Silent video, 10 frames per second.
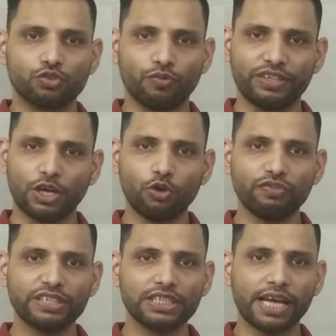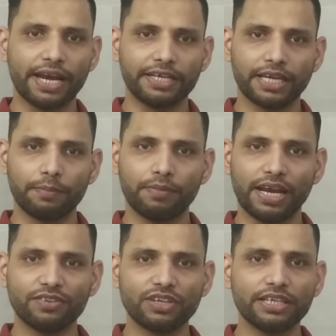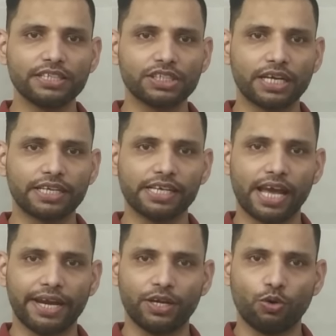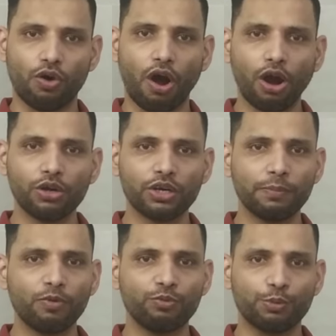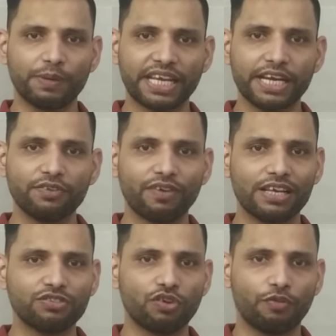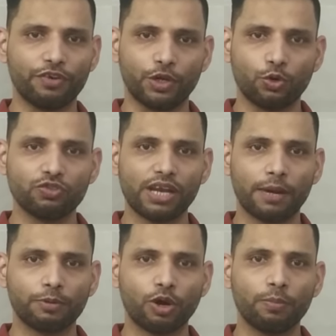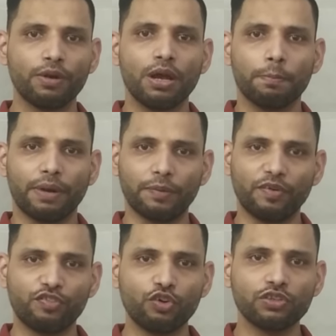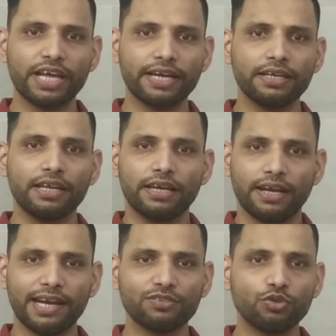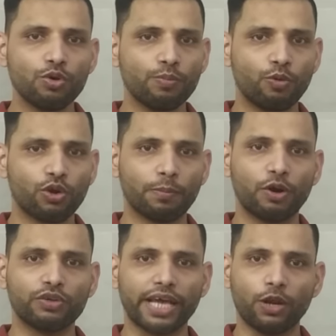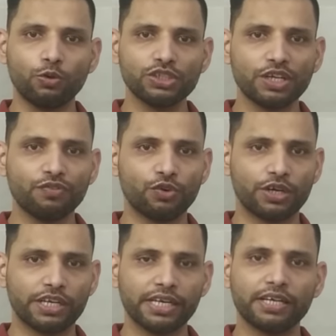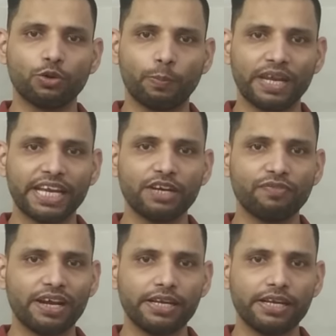So without wasting any time, let's get started and know how to remove duplicate files from Windows laptop. But before that, let's know more about Tenorshare 4DDiG Duplicate File